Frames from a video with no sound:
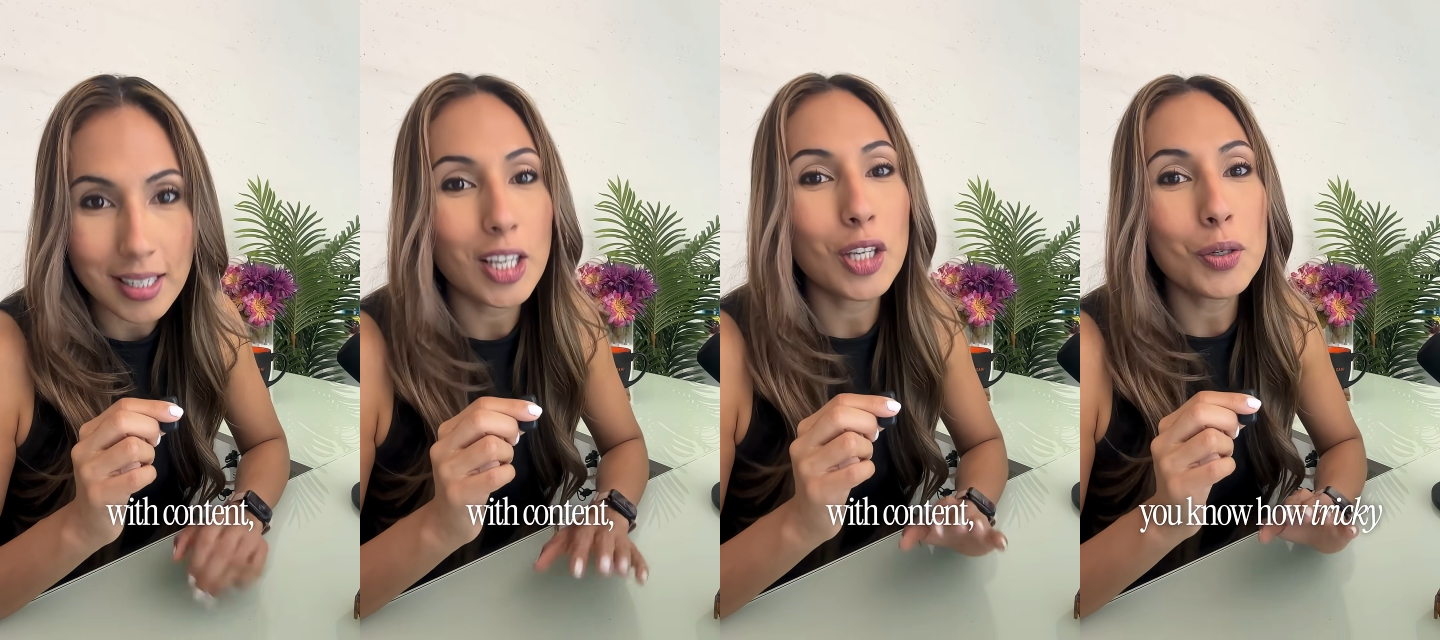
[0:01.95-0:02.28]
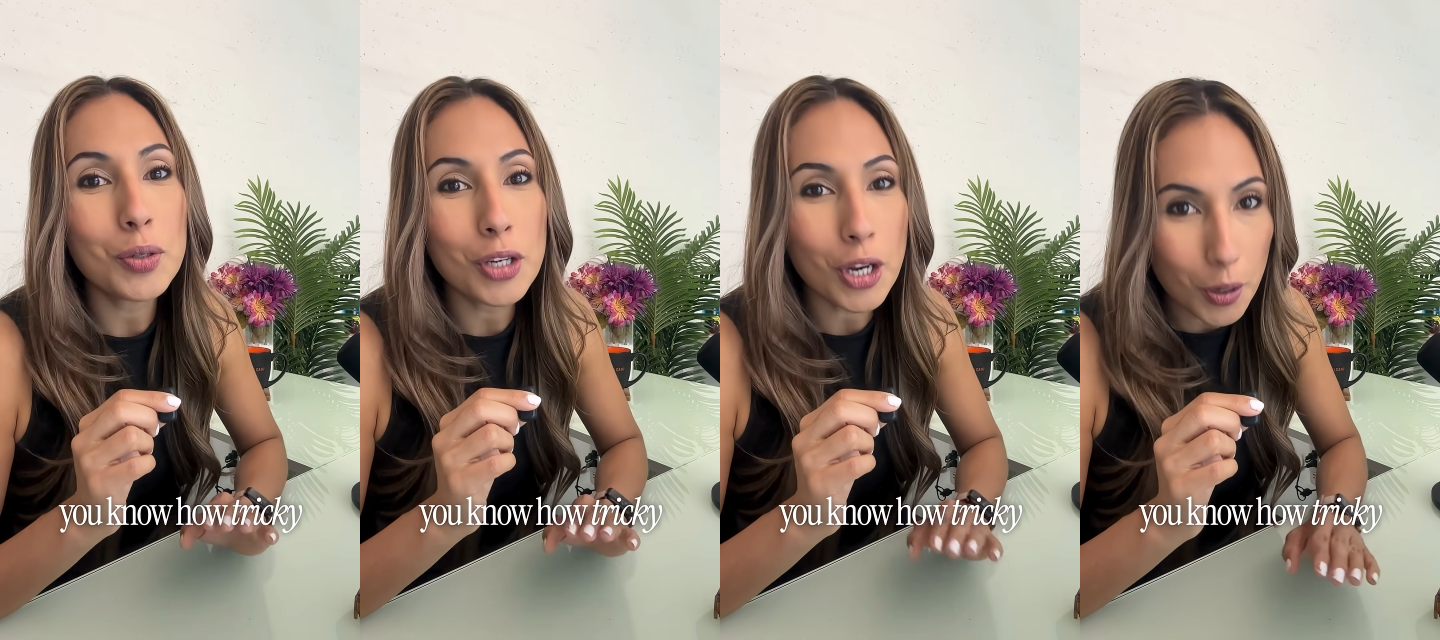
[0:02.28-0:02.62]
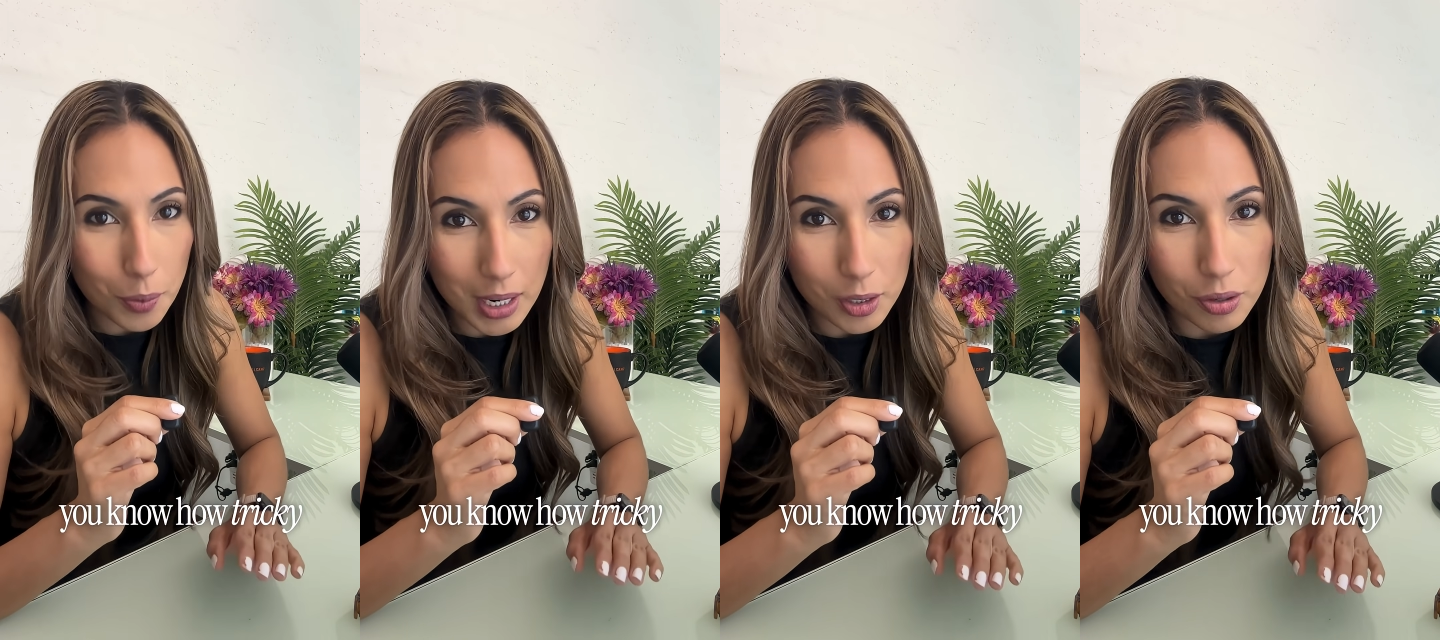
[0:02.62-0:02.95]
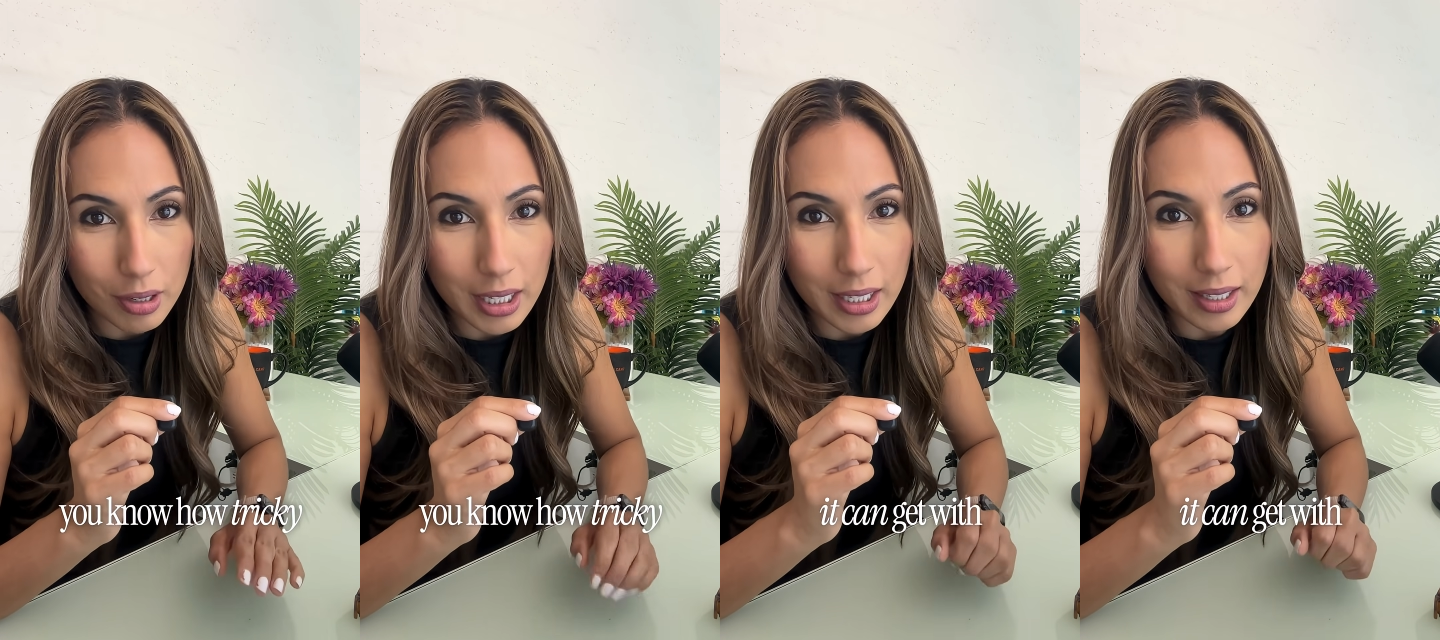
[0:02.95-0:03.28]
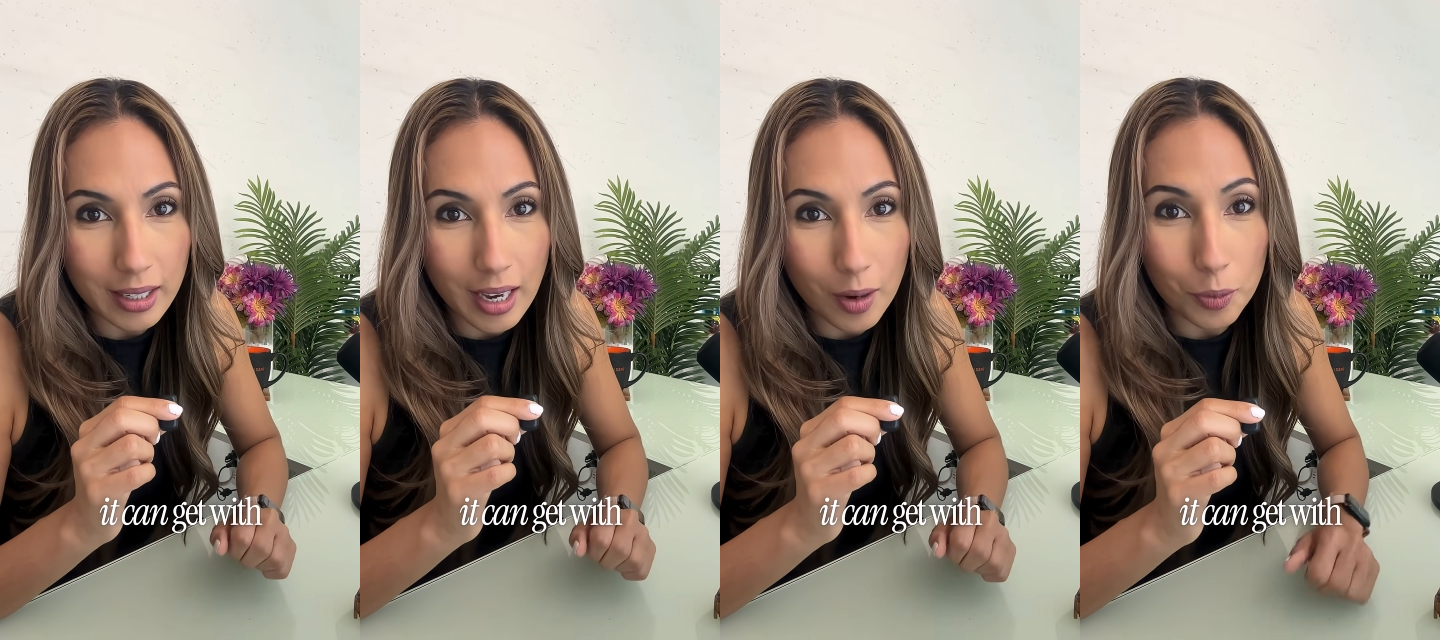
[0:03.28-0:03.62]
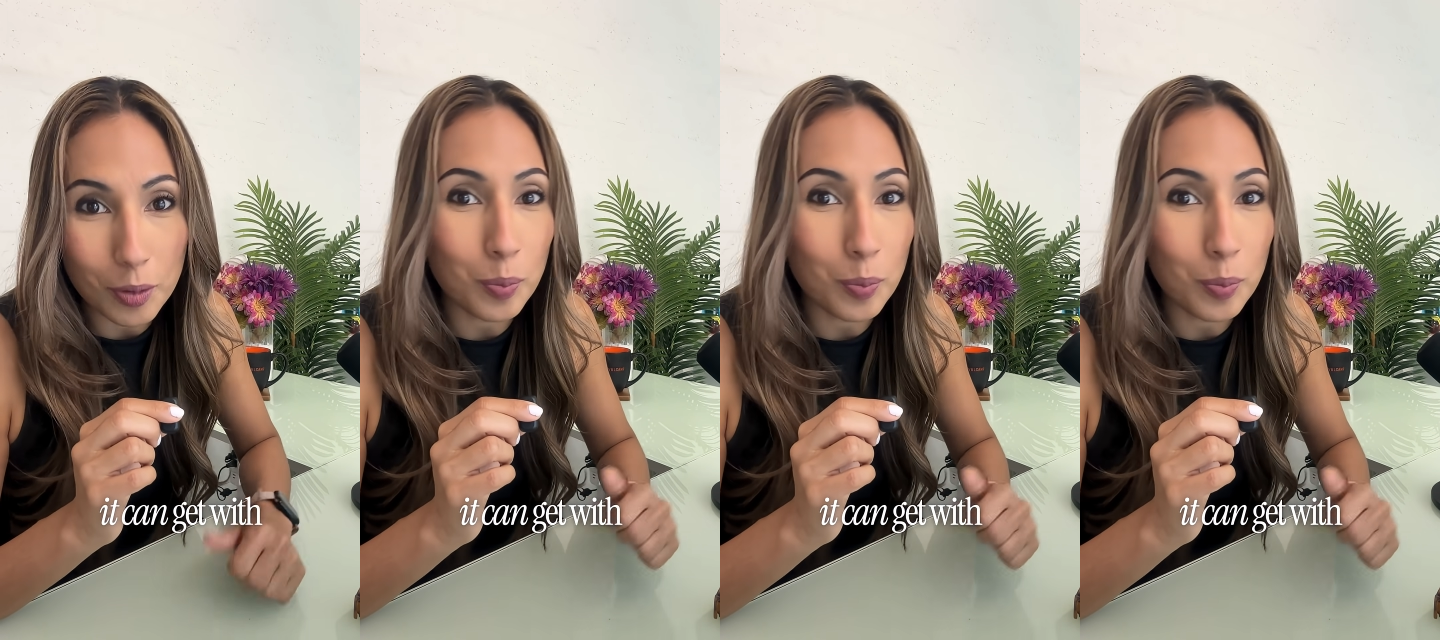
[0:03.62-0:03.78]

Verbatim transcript: you know how tricky it can get with